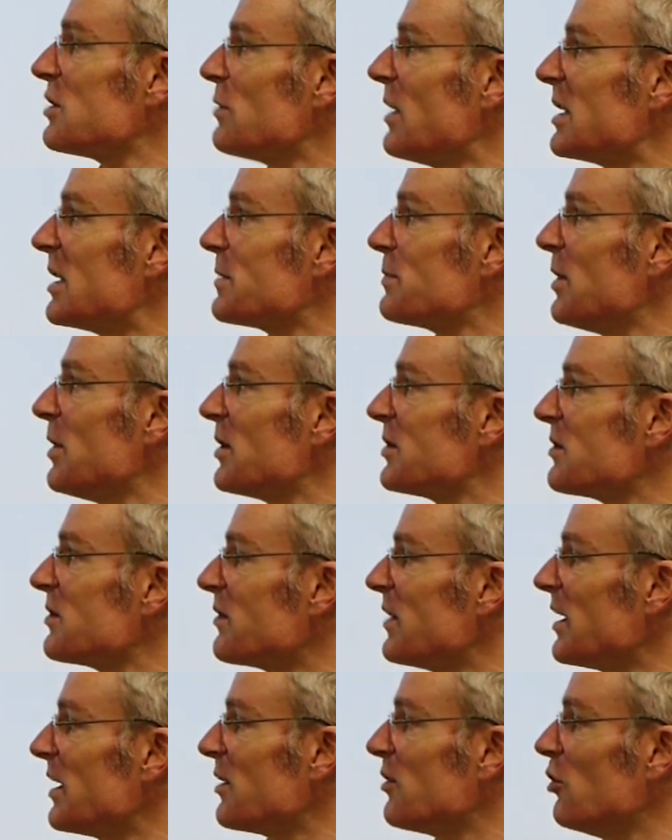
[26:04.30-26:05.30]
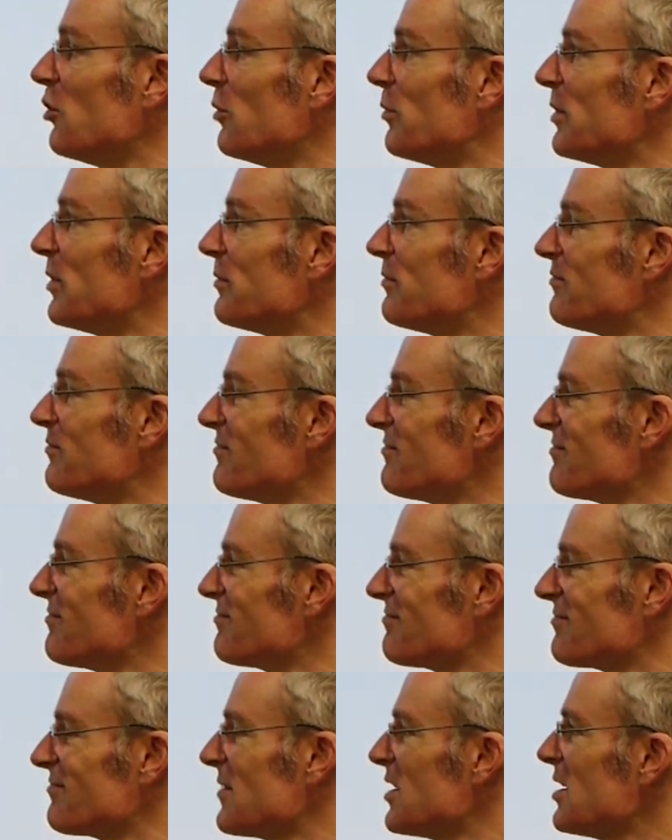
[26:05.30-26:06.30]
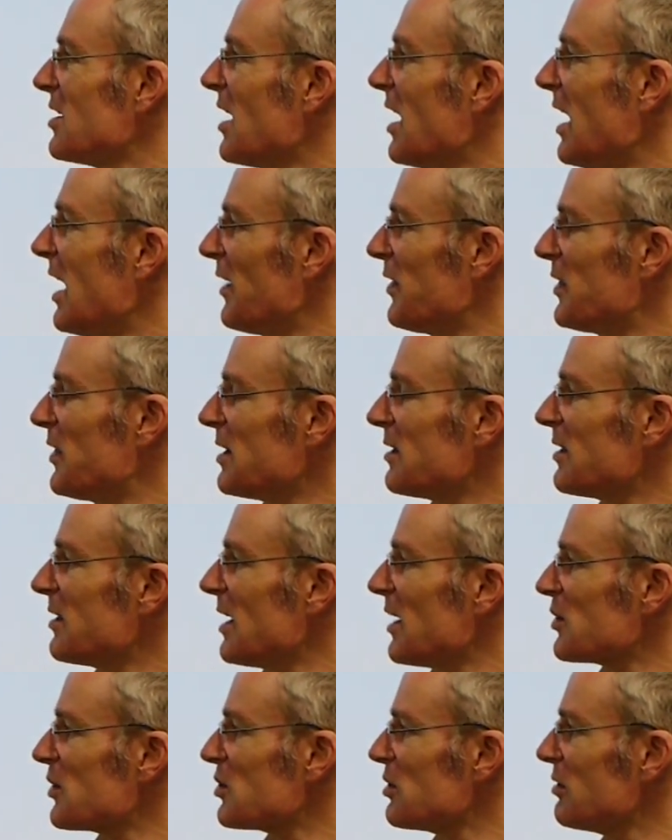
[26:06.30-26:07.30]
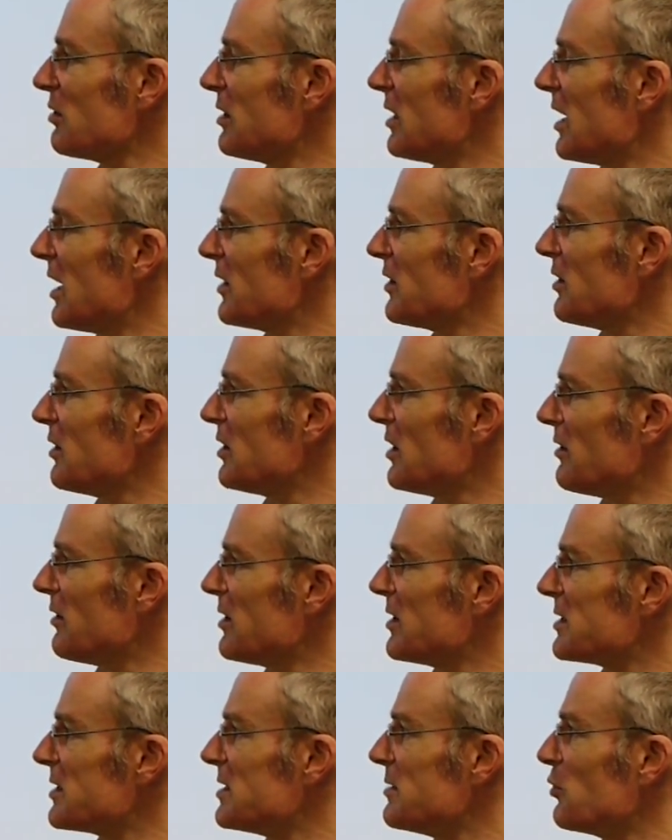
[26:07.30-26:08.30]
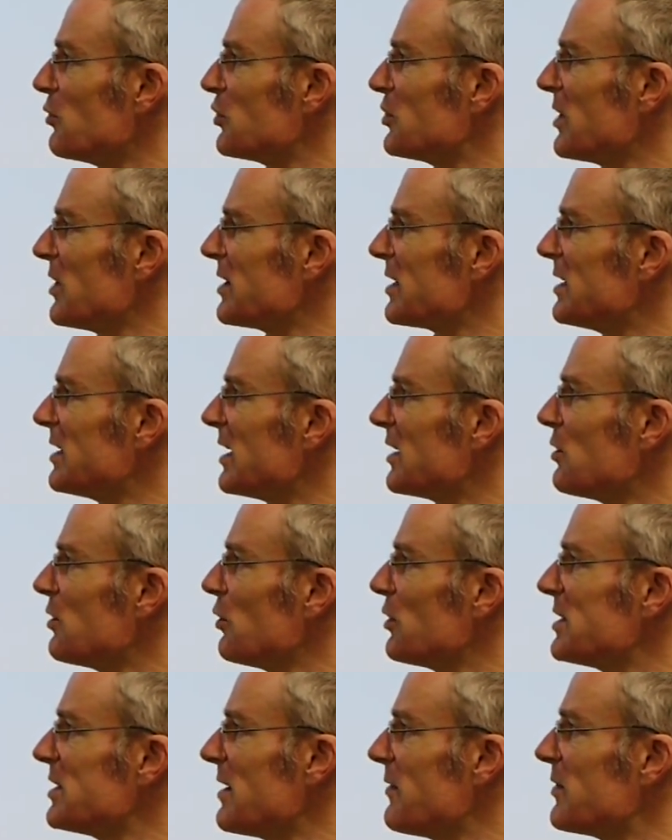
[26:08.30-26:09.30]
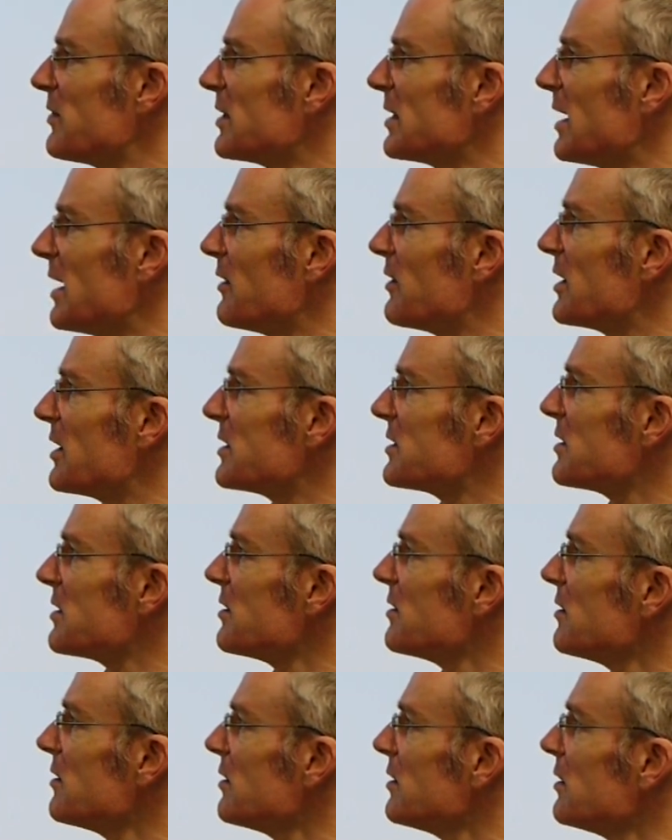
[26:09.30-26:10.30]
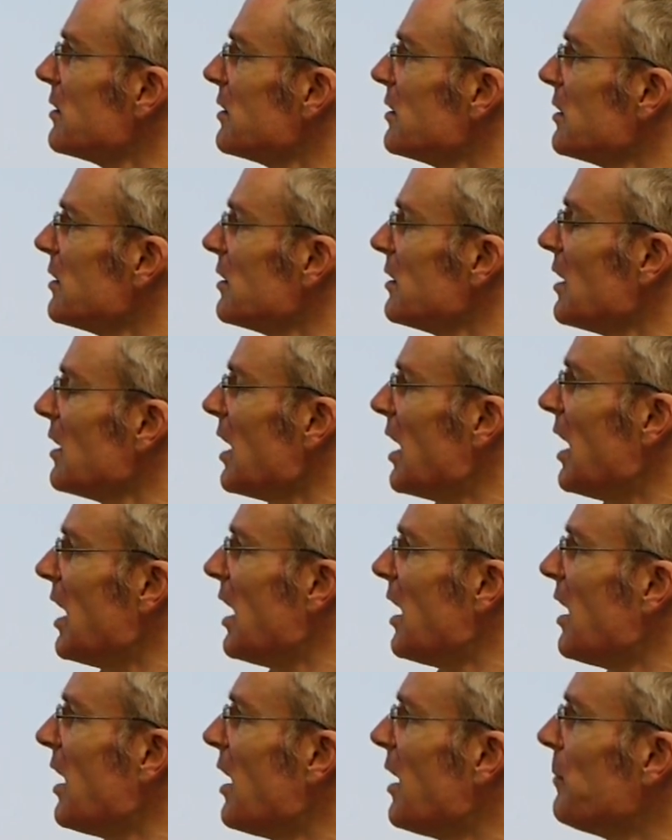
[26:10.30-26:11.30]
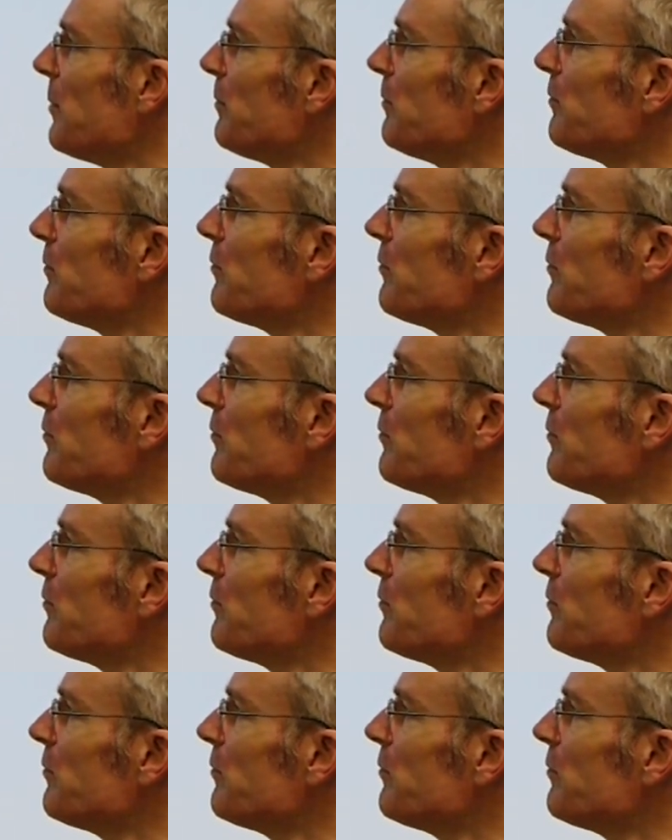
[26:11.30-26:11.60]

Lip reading: well as part of Git core, but I think the actual, you don't need this anymore. I think Git core does everything nowadays. Now,